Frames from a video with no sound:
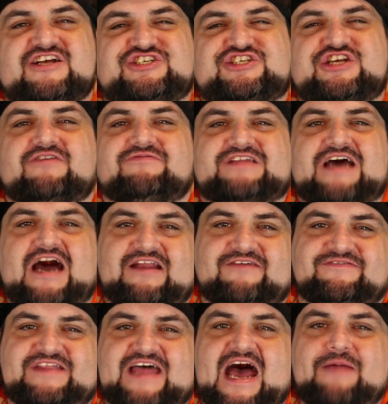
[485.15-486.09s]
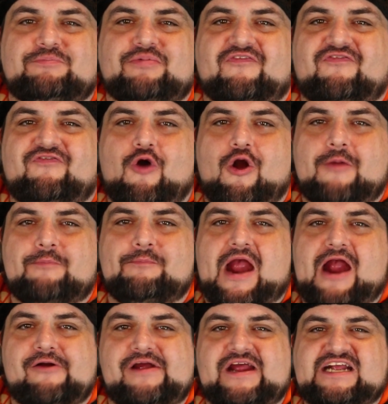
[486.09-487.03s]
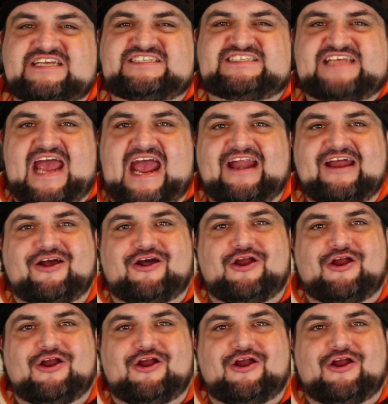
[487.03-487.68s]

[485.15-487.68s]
Should have thought of that before marrying Santa